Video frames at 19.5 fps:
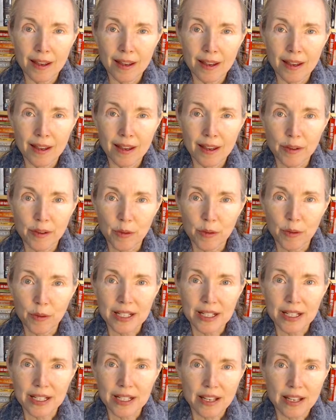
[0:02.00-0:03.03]
Hello everyone,
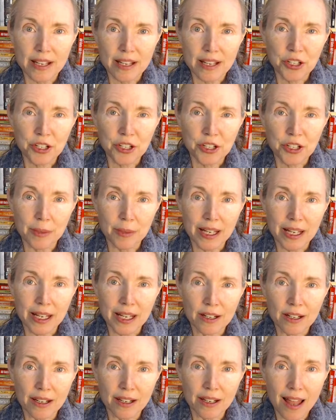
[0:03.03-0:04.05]
it's Cheryl Millett
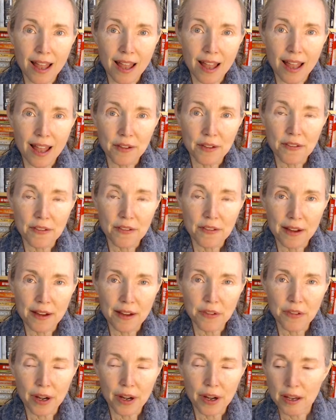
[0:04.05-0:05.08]
here live at 5
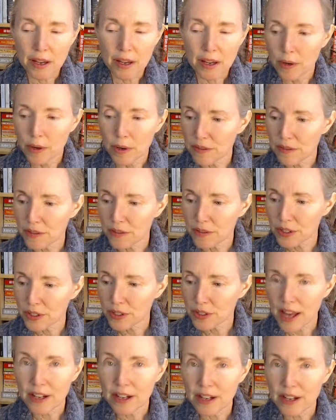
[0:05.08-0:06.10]
for a wonderful
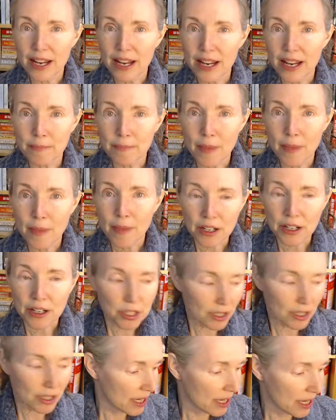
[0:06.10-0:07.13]
Saturday.
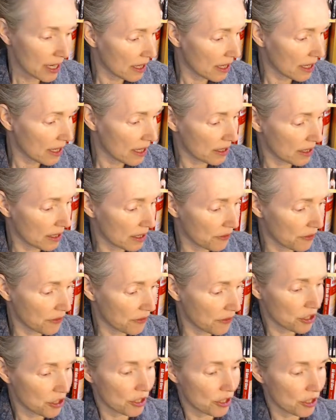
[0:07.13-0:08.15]
Actually, it is
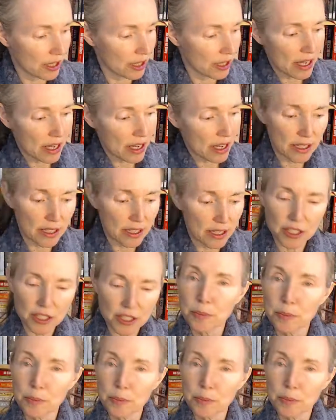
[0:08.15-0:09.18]
officially
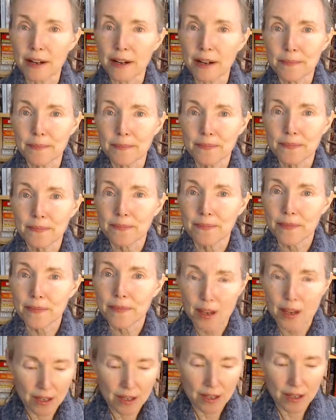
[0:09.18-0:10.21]
spring.
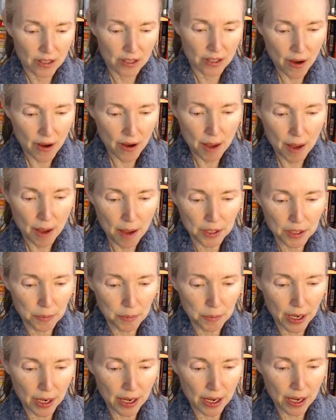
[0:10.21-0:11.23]
So happy
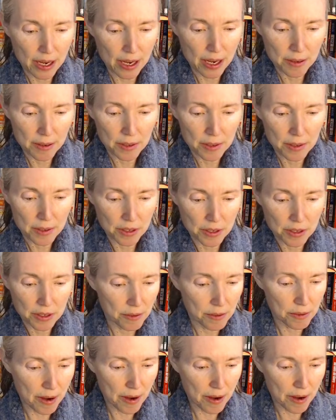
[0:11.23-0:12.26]
spring. I'm just going to
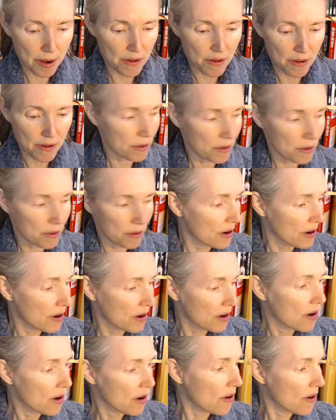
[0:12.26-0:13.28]
turn my phone
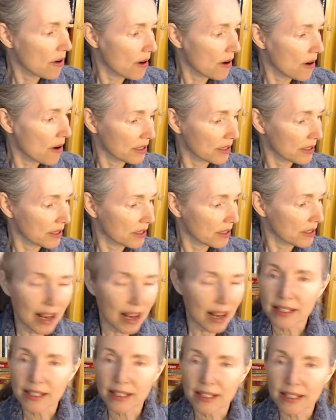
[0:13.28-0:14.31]
on
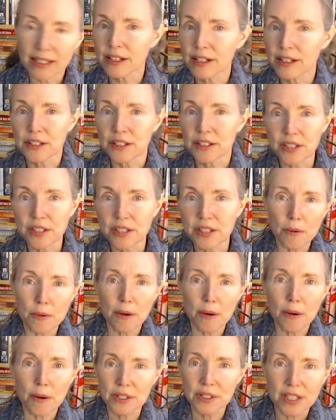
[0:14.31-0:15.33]
silent here. So
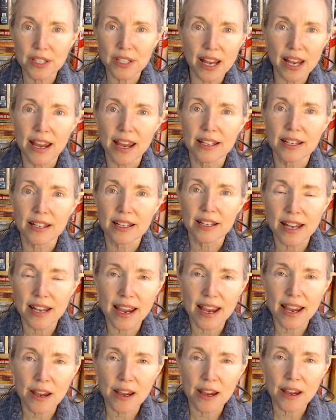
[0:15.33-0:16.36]
what was today?
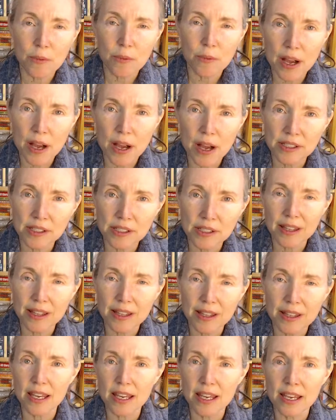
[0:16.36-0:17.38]
Today was
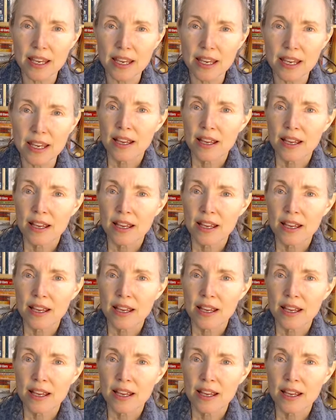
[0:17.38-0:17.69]
the